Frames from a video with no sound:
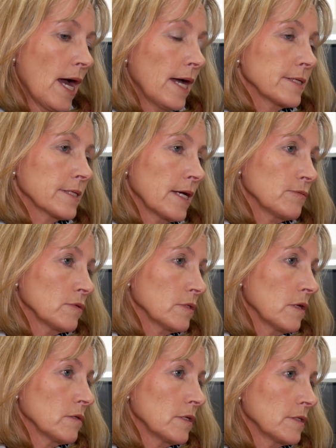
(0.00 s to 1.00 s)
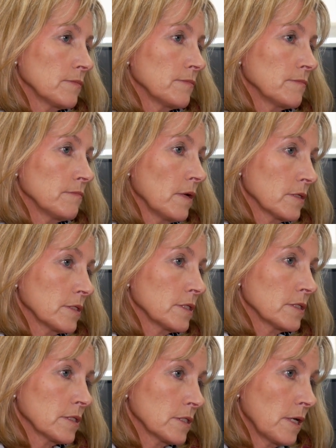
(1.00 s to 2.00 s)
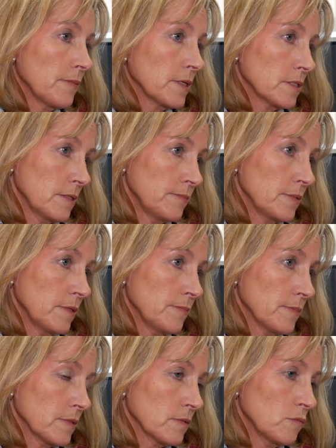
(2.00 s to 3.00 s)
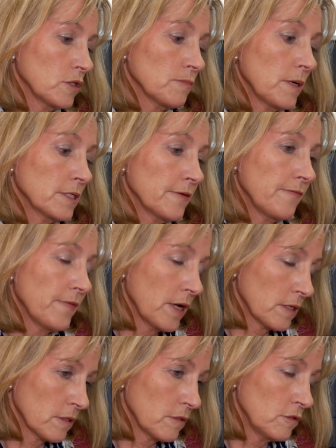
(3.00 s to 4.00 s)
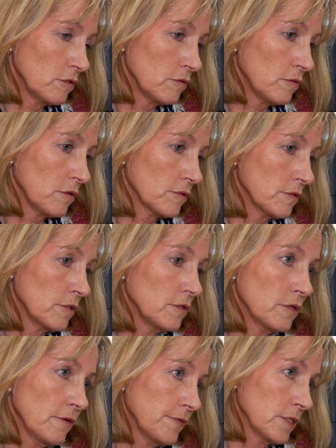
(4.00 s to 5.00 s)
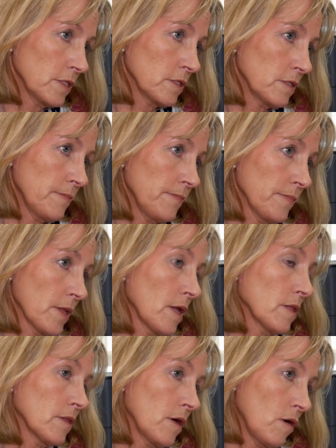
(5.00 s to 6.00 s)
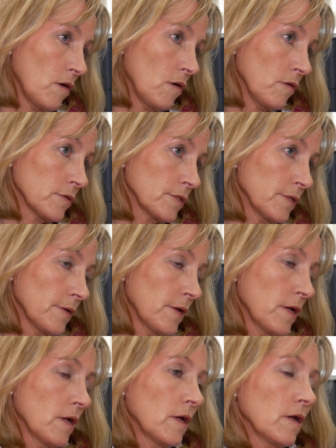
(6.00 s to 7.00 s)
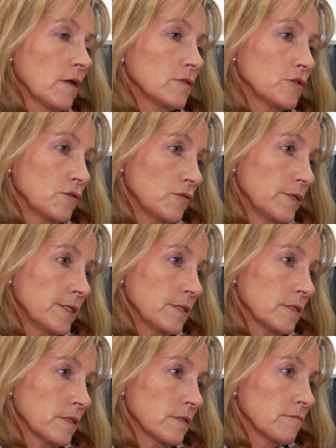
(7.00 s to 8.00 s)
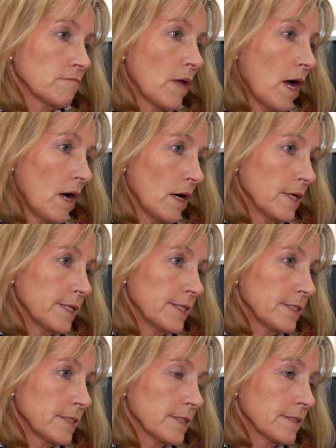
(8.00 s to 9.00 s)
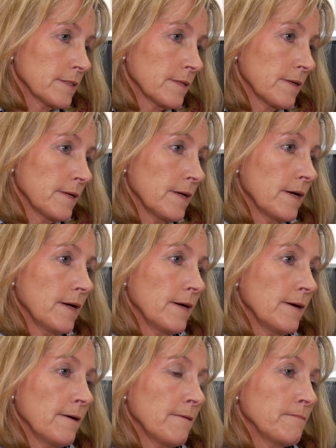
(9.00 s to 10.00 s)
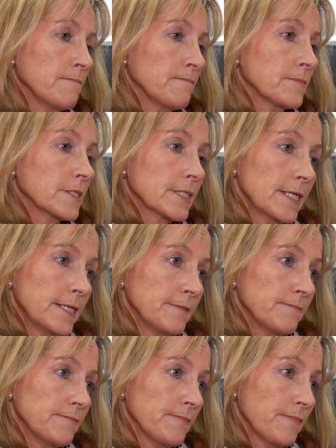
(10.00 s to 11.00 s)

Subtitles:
and can result in multisystemic symptoms, which might affect the nervous system, the heart, joints, eyes, skin.